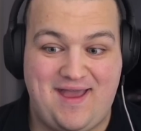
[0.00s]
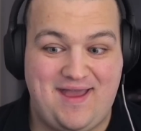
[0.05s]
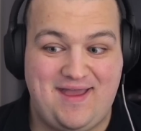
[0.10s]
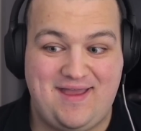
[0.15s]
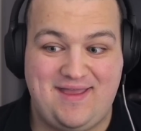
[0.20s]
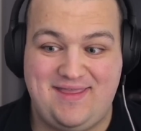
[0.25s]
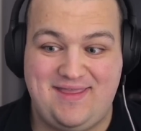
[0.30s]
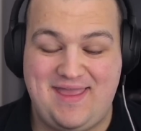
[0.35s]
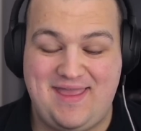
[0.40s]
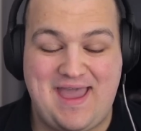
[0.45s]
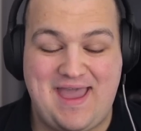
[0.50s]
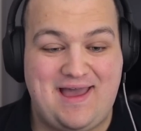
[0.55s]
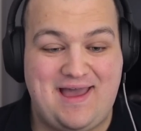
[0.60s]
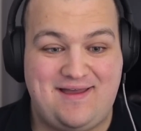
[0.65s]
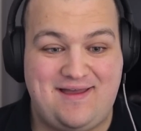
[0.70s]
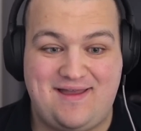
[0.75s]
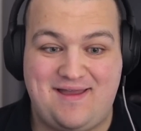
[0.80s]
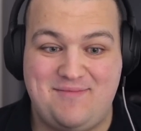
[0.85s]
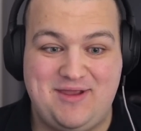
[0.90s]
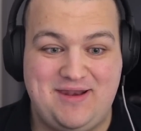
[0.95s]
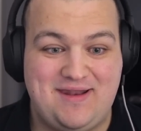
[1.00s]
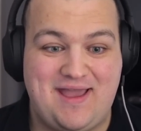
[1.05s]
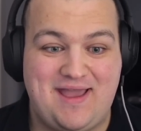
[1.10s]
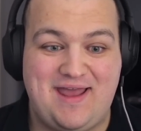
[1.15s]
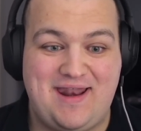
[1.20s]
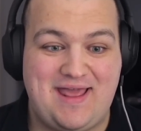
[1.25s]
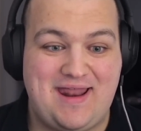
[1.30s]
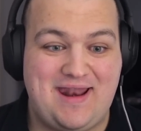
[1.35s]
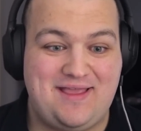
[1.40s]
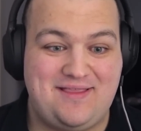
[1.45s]
Uh, yeah, I mean,
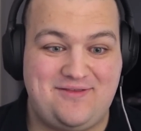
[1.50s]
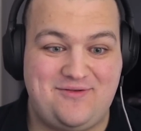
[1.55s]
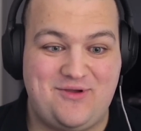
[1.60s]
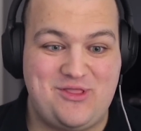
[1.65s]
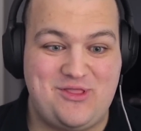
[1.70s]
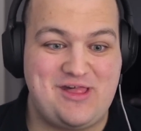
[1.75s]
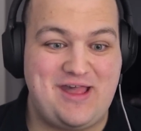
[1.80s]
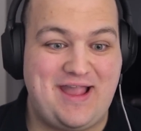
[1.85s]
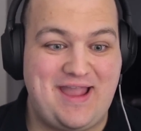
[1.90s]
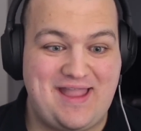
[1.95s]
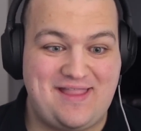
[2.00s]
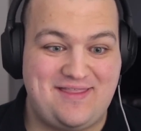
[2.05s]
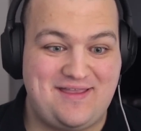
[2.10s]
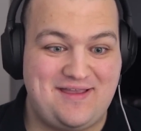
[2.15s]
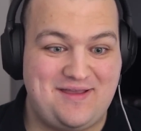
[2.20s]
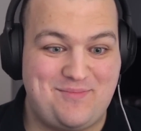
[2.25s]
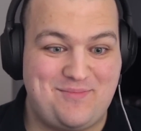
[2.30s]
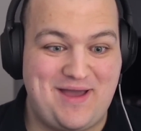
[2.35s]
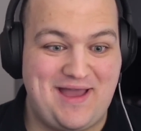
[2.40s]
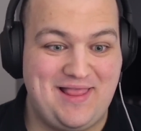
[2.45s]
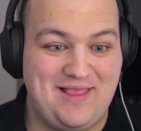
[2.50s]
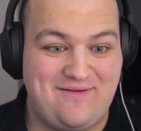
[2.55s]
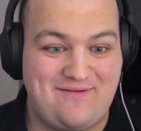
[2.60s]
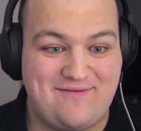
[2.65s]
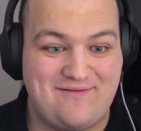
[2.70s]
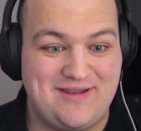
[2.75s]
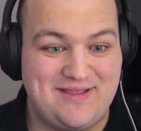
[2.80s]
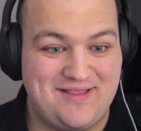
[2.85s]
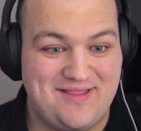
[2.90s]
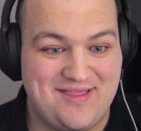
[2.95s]
I'd add it to a gigantic pile of
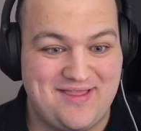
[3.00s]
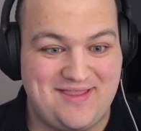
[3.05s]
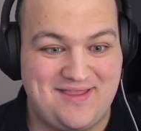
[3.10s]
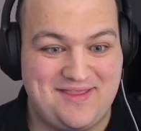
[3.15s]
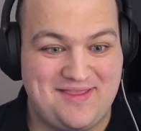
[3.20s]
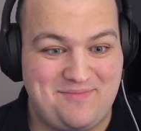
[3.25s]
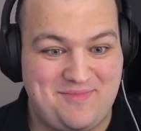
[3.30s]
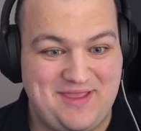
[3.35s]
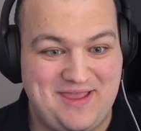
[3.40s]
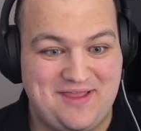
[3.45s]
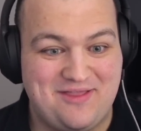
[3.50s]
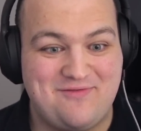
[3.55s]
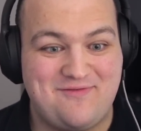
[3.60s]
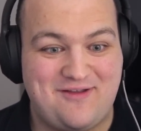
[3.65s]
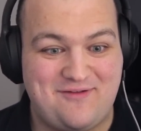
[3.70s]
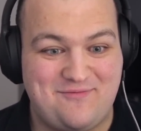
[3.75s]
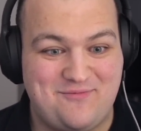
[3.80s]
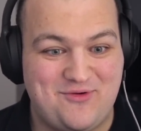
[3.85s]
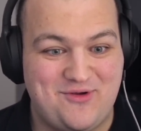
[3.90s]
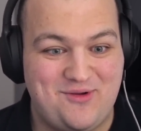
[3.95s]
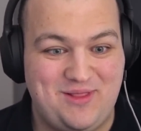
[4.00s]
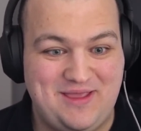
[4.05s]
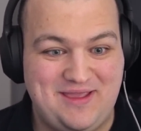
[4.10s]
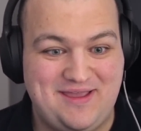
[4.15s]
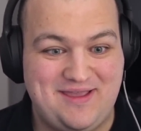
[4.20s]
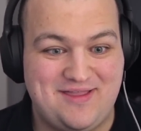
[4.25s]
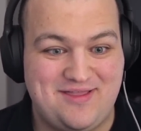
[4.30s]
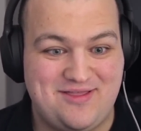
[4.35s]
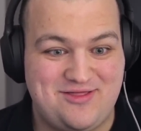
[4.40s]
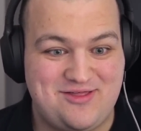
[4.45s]
evidence that the PS5 Pro
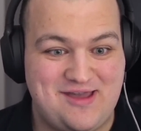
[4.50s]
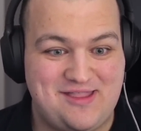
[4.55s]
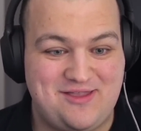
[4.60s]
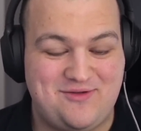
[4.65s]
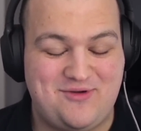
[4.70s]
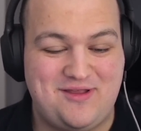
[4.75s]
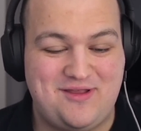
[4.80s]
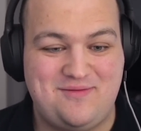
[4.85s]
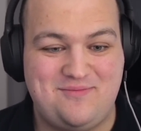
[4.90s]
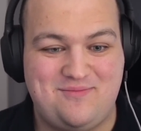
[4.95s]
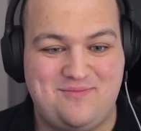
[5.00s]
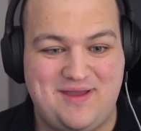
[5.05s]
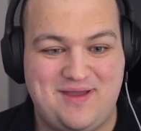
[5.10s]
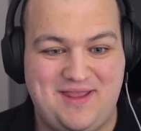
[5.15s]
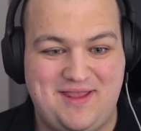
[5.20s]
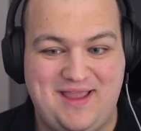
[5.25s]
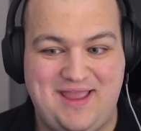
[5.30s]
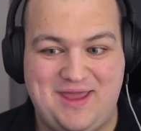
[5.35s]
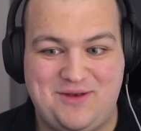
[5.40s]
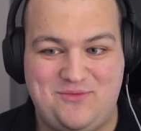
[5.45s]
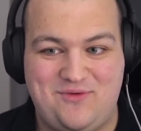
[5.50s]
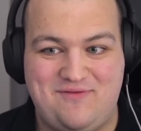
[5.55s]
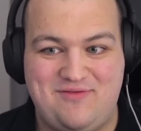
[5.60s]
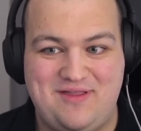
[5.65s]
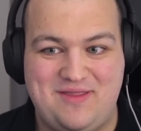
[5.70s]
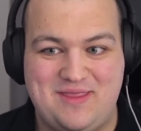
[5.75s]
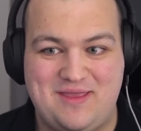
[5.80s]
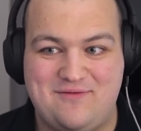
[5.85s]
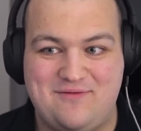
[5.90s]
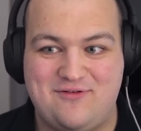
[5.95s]
leak is genuine. But again, we've
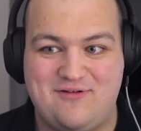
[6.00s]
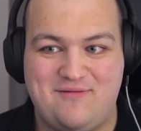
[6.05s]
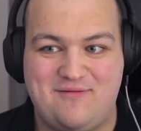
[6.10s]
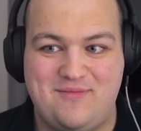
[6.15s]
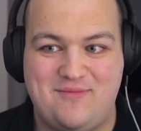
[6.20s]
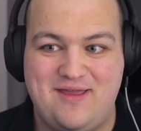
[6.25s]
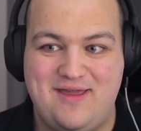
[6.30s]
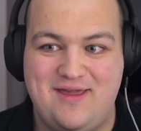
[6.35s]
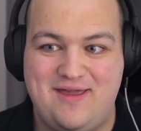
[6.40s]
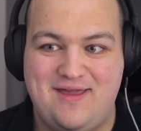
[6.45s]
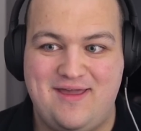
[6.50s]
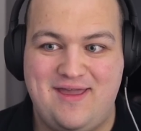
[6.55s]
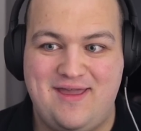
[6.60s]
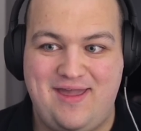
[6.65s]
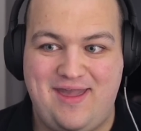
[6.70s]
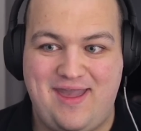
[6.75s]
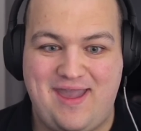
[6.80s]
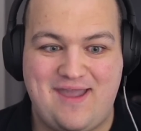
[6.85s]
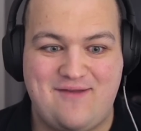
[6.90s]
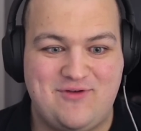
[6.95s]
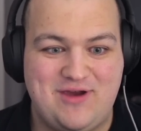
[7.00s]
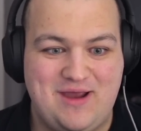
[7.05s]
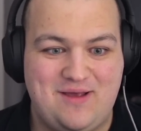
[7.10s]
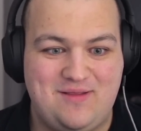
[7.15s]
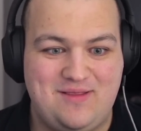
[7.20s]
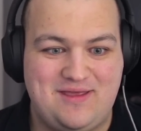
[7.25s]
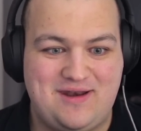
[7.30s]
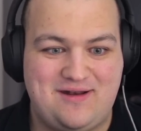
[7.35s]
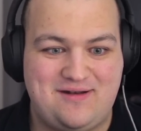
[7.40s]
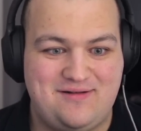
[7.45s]
seen that from every
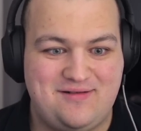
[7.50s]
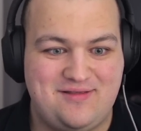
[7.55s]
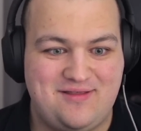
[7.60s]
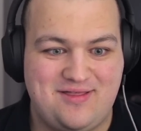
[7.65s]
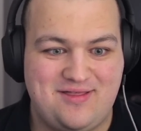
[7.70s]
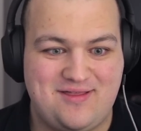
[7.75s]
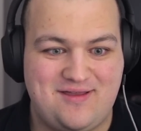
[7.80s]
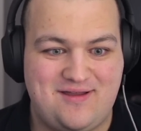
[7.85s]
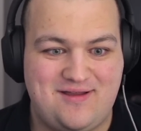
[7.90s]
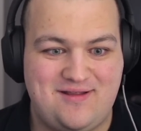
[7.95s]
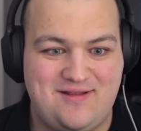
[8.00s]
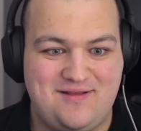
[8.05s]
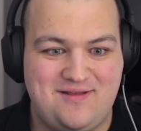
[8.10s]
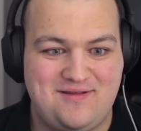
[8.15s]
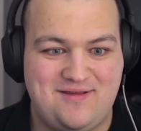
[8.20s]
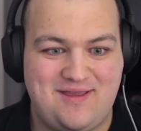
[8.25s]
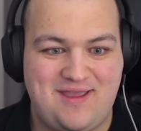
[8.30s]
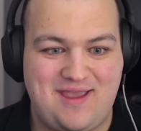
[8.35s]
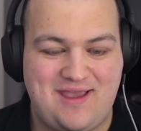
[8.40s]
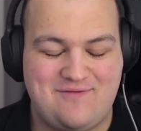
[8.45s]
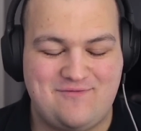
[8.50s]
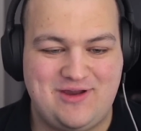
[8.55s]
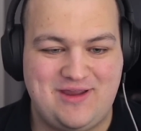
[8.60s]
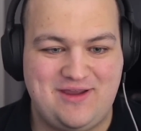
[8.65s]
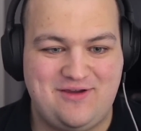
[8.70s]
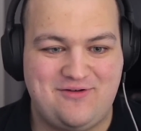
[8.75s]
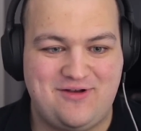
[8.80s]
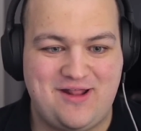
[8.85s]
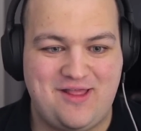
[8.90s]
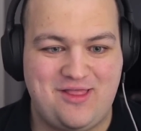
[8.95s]
outlet under the sun,
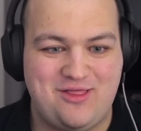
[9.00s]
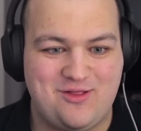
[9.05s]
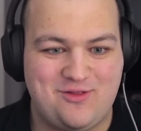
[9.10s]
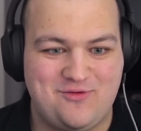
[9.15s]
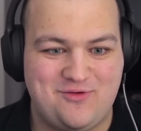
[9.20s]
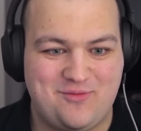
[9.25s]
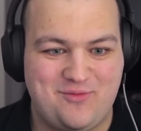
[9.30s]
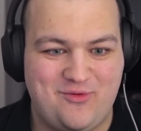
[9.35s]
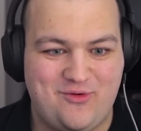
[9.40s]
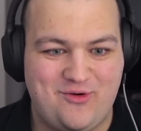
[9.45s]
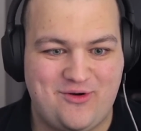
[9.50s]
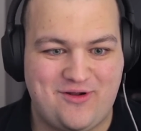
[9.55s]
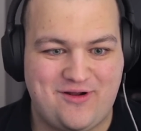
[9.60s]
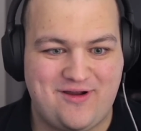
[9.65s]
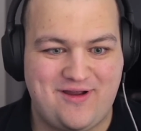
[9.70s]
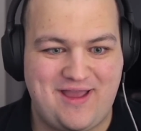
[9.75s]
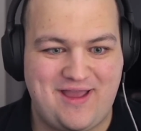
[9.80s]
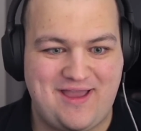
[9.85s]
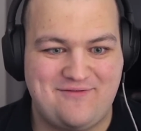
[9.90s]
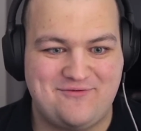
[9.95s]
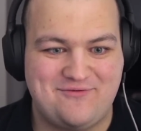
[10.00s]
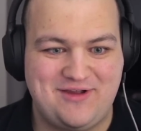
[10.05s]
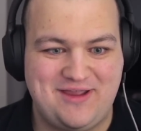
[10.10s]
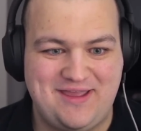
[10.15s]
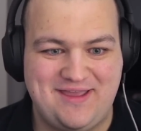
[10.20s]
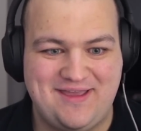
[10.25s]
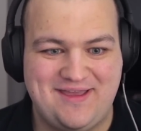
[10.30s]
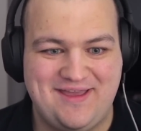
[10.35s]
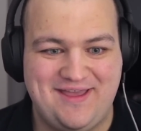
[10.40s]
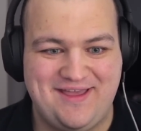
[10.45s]
every credentialed reporter,
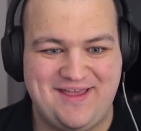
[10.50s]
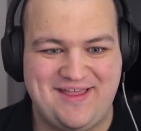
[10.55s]
every